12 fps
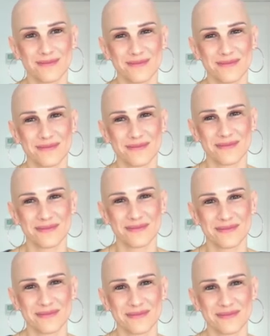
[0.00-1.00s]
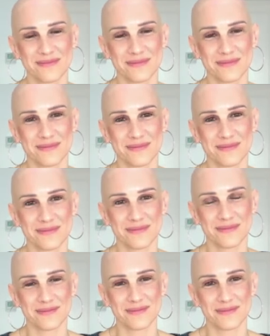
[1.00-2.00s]

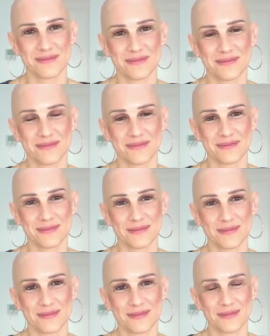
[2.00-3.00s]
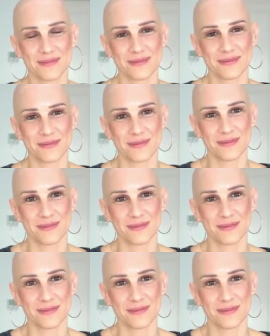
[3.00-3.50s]
The person shown says nothing.